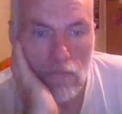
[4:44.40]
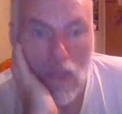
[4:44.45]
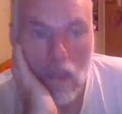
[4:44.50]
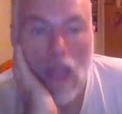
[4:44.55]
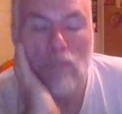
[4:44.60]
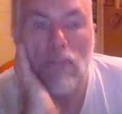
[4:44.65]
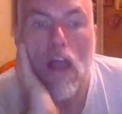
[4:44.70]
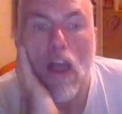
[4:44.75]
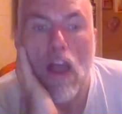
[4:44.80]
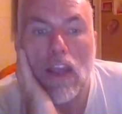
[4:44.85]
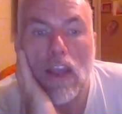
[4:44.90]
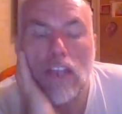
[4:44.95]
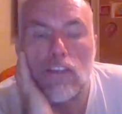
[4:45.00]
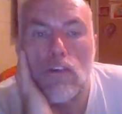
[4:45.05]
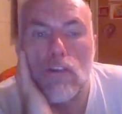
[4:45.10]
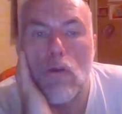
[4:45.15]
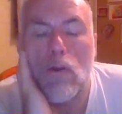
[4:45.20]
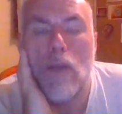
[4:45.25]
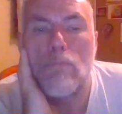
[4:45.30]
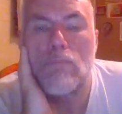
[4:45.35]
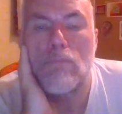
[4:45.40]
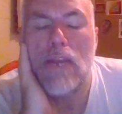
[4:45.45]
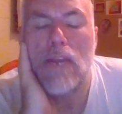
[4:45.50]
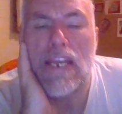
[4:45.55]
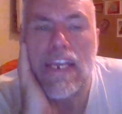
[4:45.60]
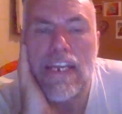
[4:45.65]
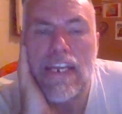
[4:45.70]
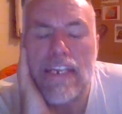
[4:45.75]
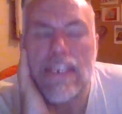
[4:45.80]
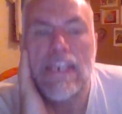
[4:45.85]
I'm talking to
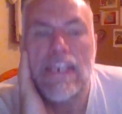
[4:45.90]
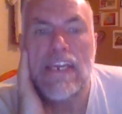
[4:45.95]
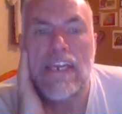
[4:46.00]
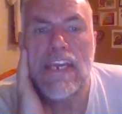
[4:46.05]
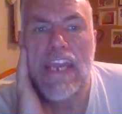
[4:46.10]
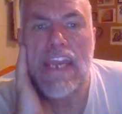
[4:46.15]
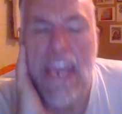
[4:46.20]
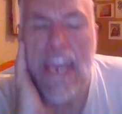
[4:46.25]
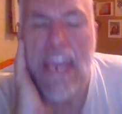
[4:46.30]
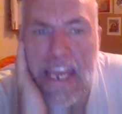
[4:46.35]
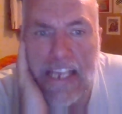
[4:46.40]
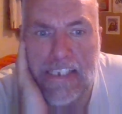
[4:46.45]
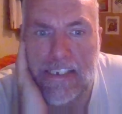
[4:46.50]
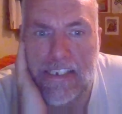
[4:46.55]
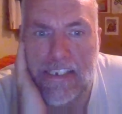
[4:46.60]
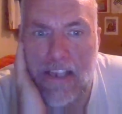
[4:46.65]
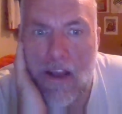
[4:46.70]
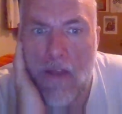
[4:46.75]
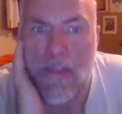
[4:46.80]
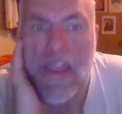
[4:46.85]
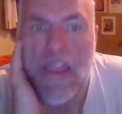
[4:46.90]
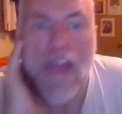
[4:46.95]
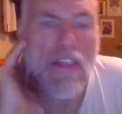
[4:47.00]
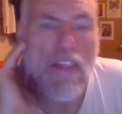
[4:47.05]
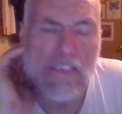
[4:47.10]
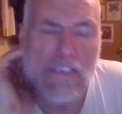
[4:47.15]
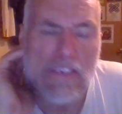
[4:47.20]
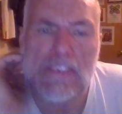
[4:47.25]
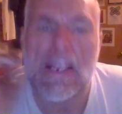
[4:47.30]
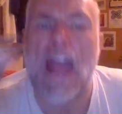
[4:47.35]
complete idiots on the
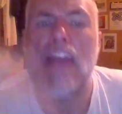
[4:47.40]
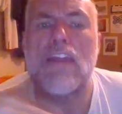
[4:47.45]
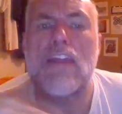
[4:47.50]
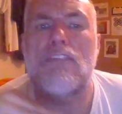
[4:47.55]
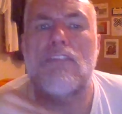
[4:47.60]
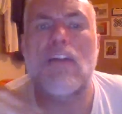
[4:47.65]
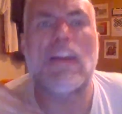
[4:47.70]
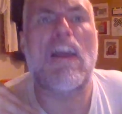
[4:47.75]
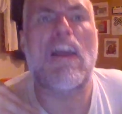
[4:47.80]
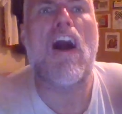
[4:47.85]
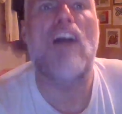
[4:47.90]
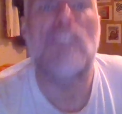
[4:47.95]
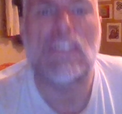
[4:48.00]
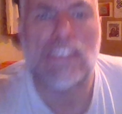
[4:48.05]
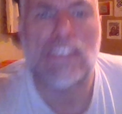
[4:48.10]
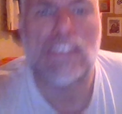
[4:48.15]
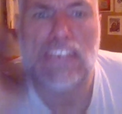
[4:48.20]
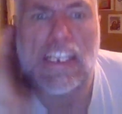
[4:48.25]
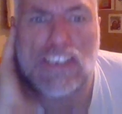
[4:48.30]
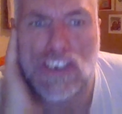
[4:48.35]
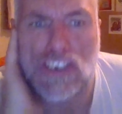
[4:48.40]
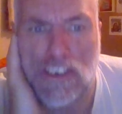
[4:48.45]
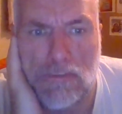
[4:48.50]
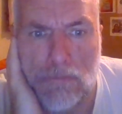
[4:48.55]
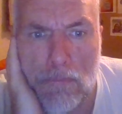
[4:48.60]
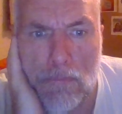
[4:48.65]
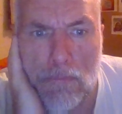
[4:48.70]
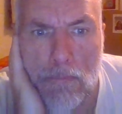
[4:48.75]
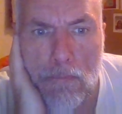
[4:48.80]
other side of a conversation